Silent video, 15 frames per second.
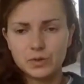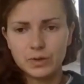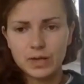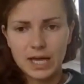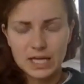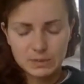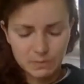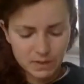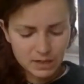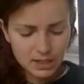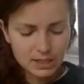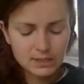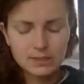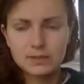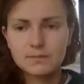case by
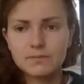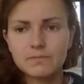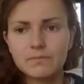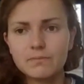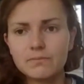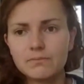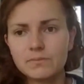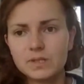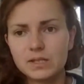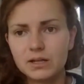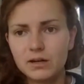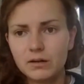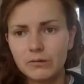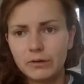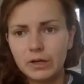case
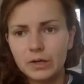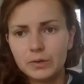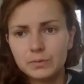scenario.